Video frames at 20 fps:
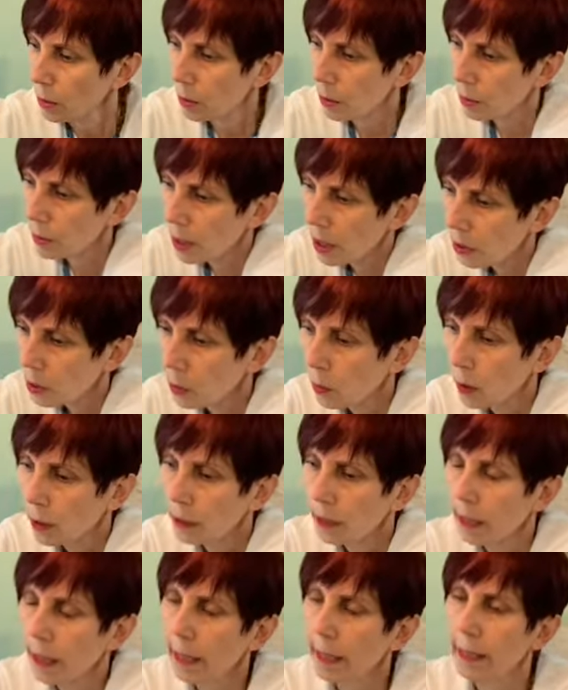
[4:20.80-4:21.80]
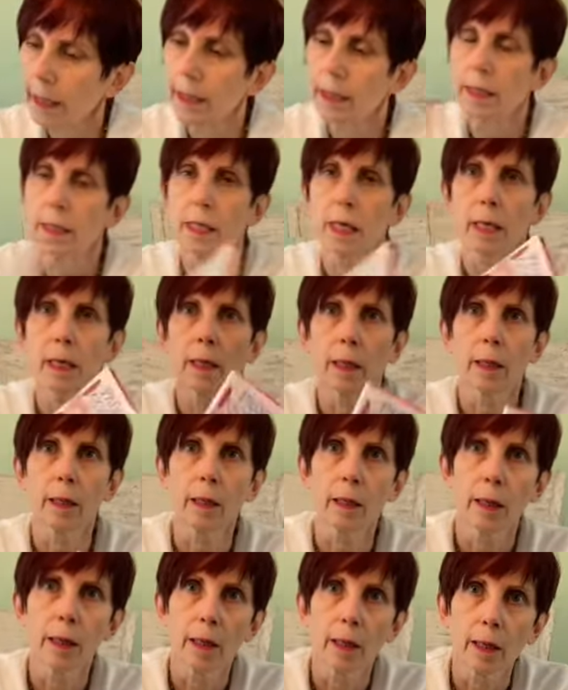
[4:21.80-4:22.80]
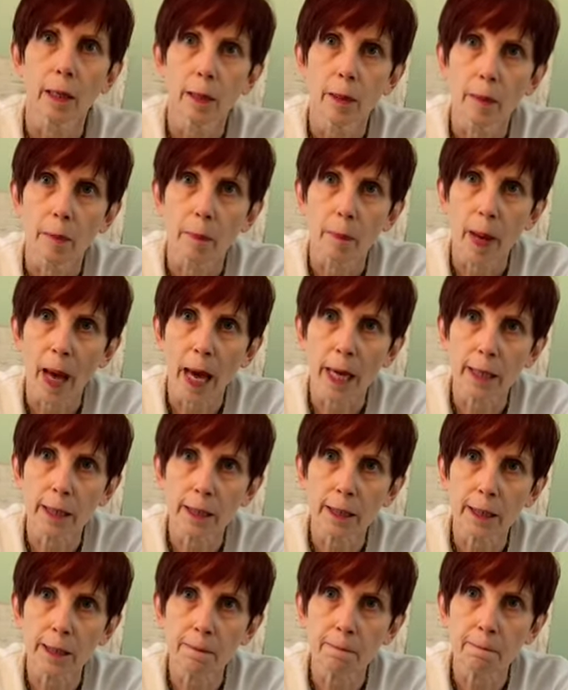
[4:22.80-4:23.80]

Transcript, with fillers: another one is Paddington.